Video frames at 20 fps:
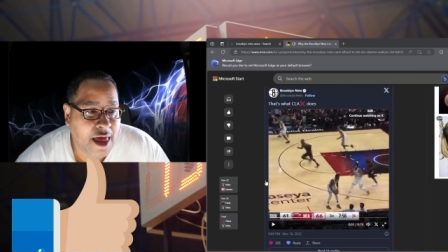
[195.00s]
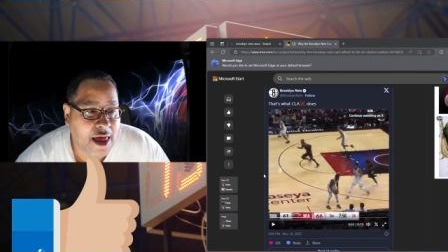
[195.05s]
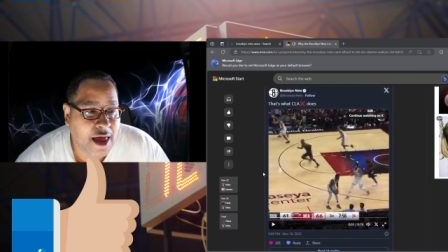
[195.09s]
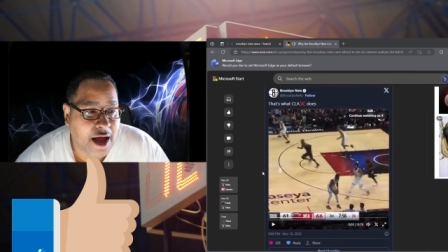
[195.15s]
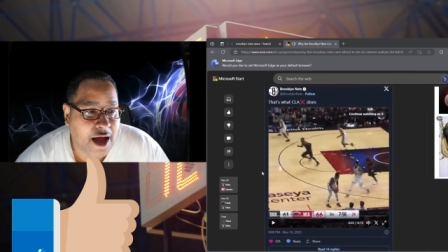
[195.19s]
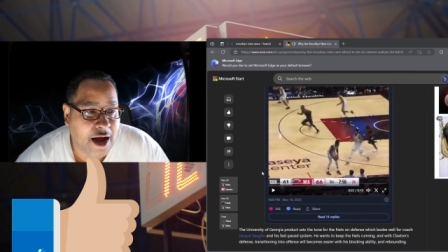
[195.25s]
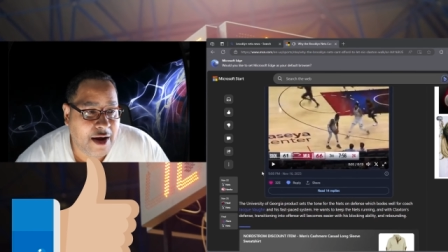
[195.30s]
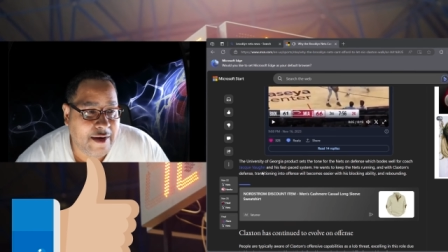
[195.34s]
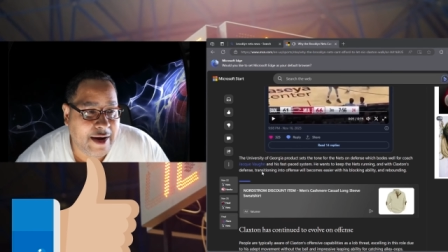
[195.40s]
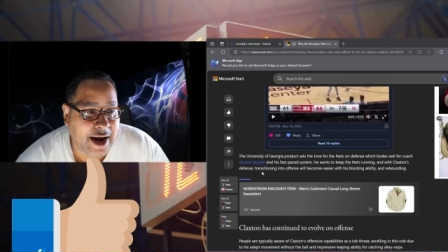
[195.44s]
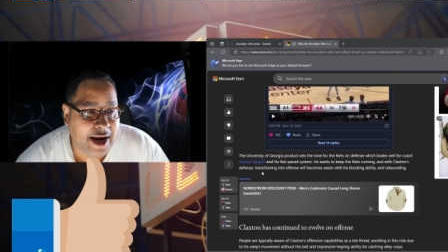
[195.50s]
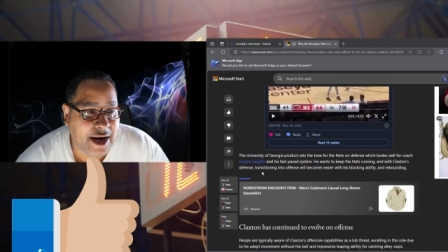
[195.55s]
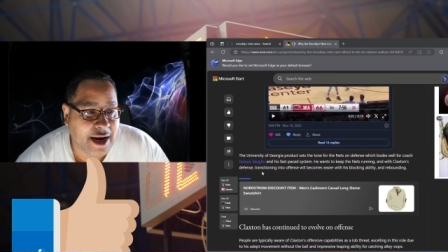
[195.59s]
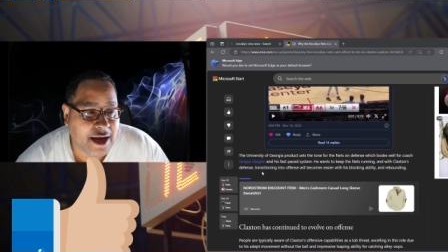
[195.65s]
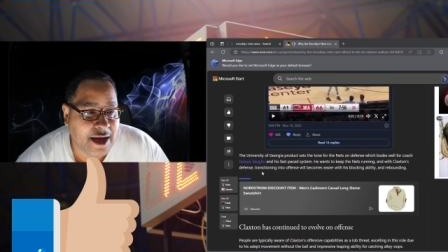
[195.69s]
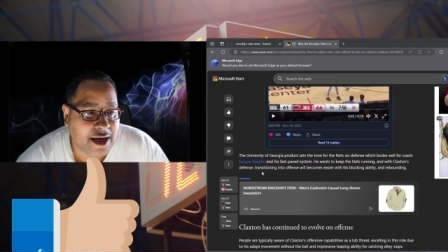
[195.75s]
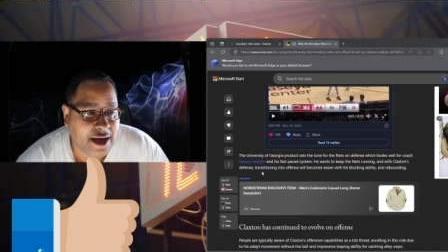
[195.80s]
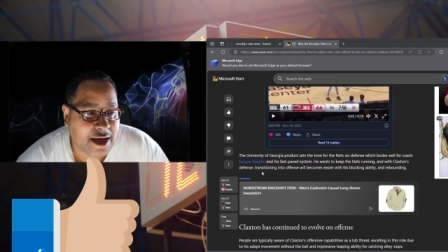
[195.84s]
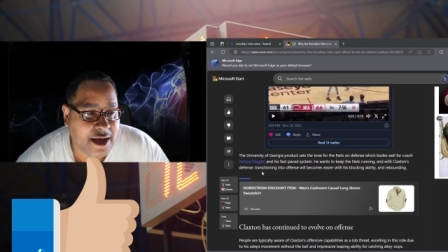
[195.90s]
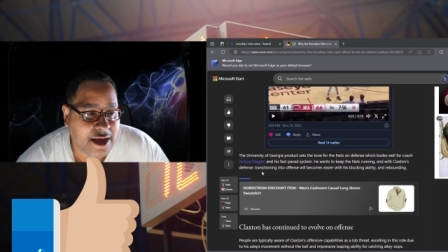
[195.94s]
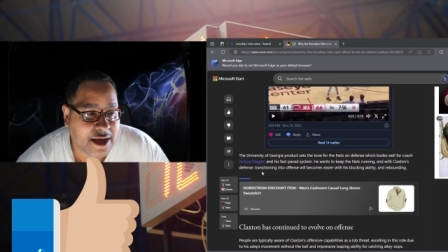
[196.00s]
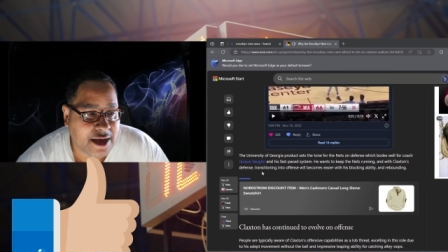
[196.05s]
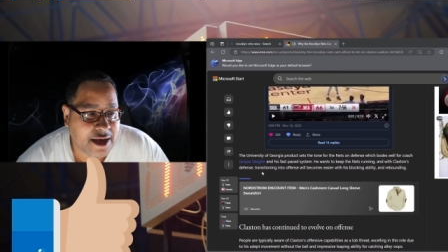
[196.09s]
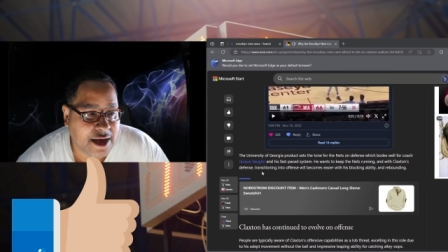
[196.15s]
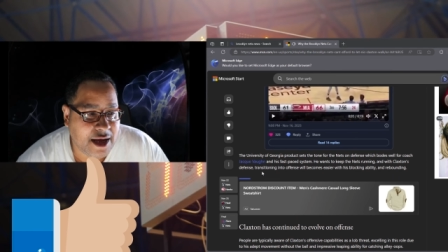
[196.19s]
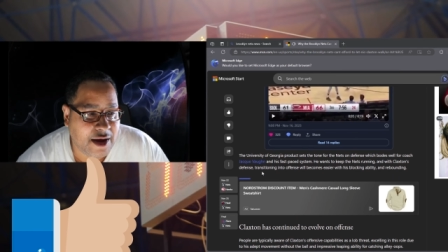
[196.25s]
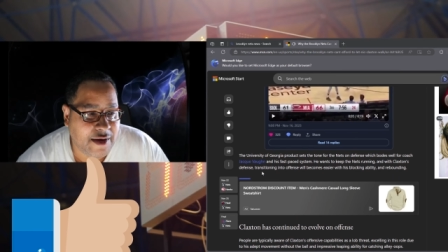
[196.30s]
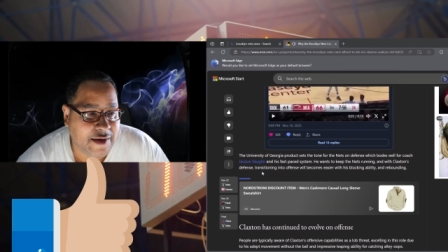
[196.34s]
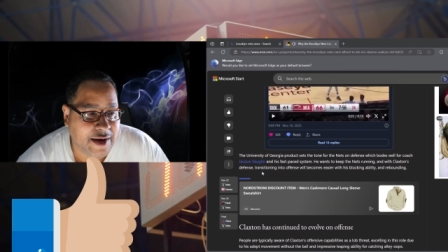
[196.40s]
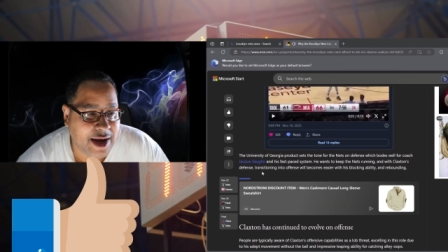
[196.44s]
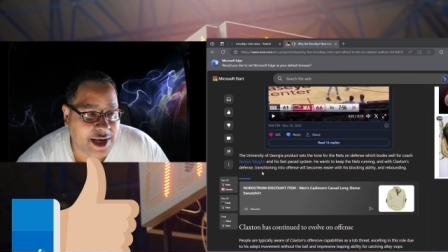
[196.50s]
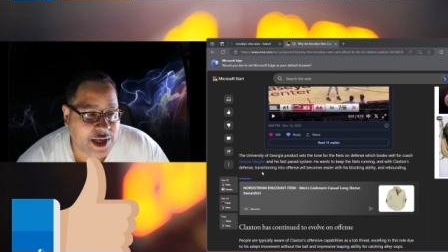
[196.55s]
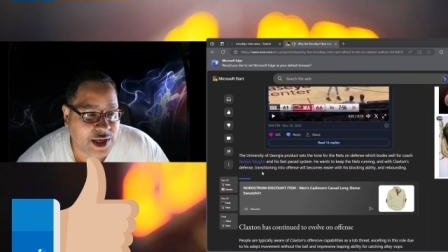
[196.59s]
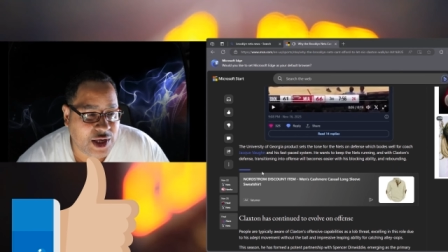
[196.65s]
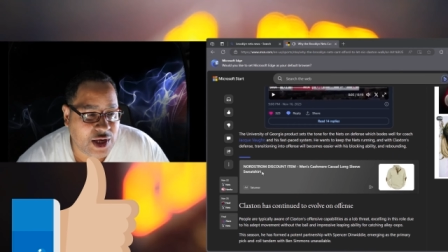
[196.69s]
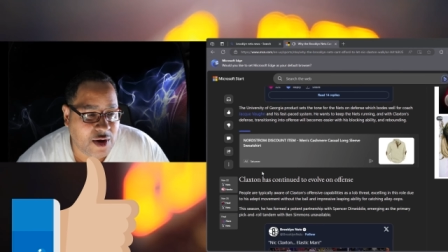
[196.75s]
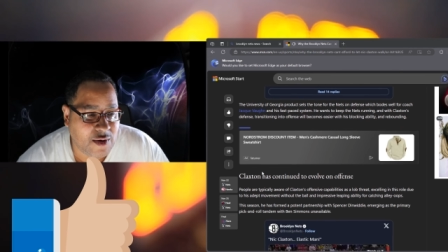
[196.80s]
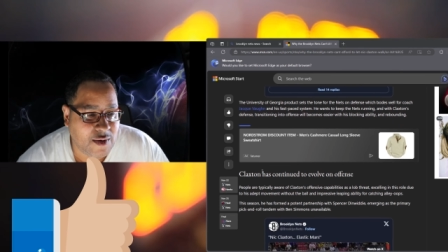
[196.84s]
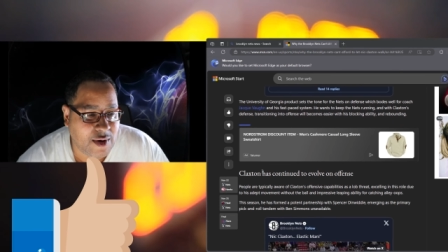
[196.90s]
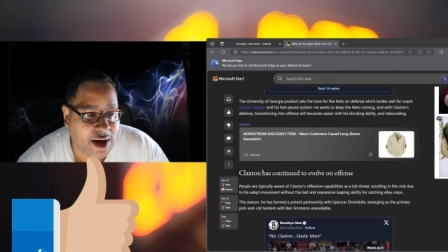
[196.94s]
All right. All right,
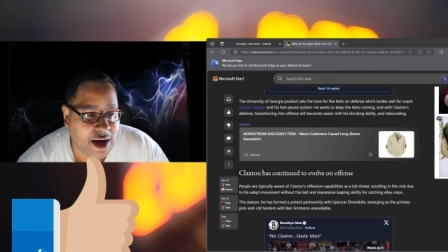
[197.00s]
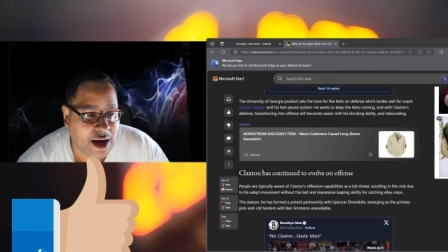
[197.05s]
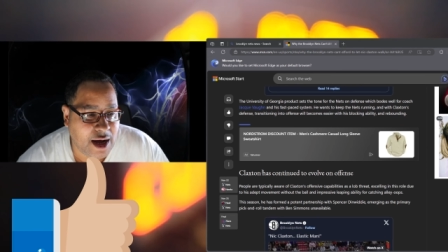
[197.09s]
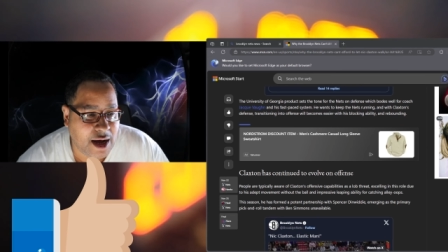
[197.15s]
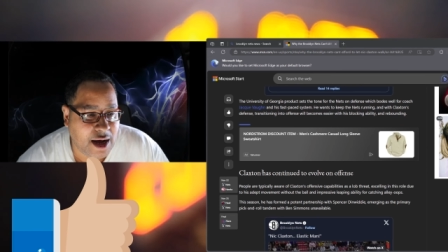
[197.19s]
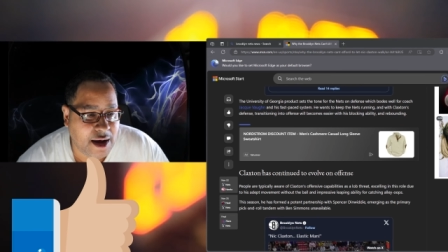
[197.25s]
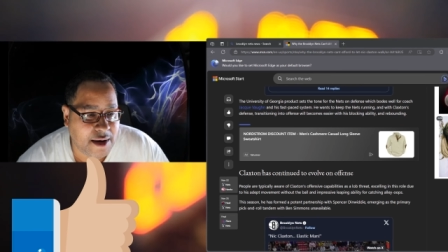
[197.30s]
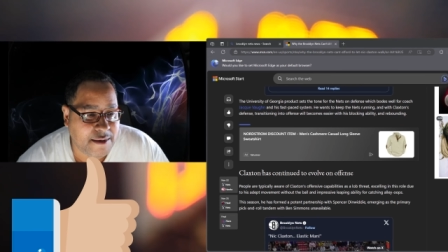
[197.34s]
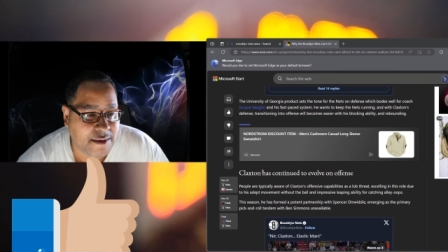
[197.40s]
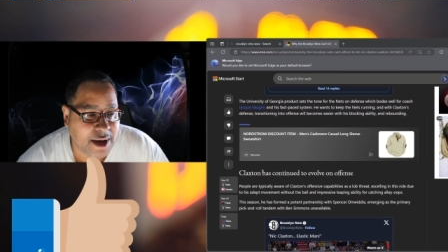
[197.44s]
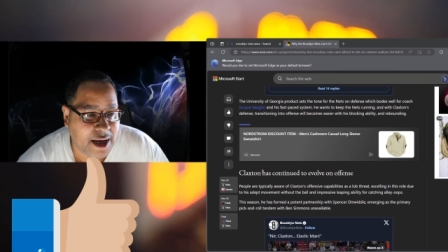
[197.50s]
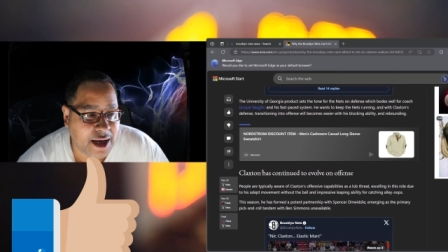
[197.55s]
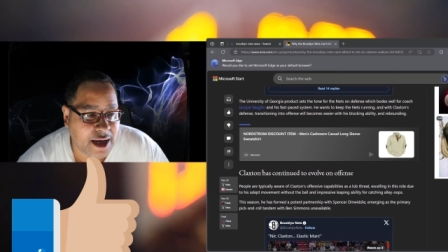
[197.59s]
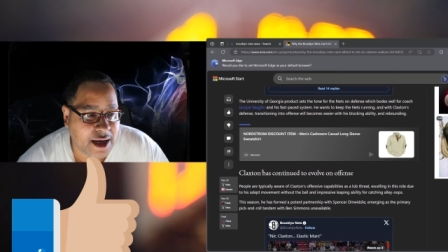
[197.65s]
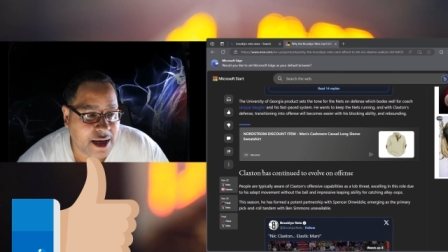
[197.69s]
so um